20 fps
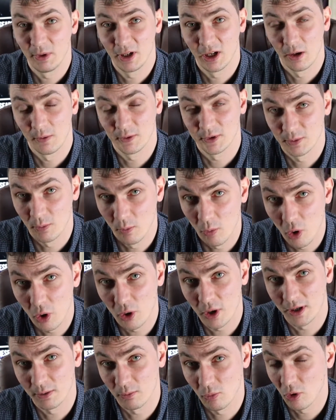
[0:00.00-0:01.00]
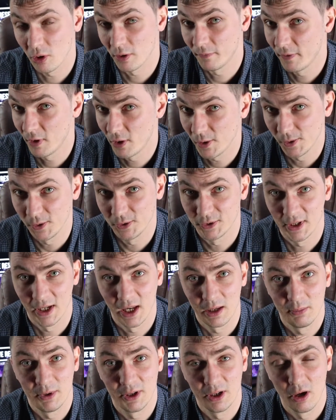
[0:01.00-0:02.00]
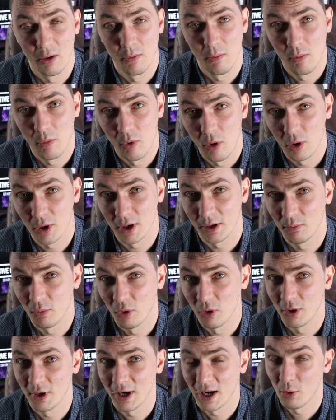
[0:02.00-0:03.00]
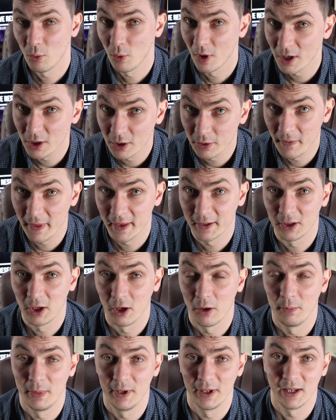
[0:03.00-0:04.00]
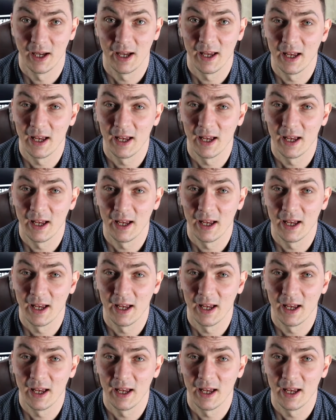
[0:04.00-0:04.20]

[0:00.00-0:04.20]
becomes more and more focused and I become more and more aware of the topic,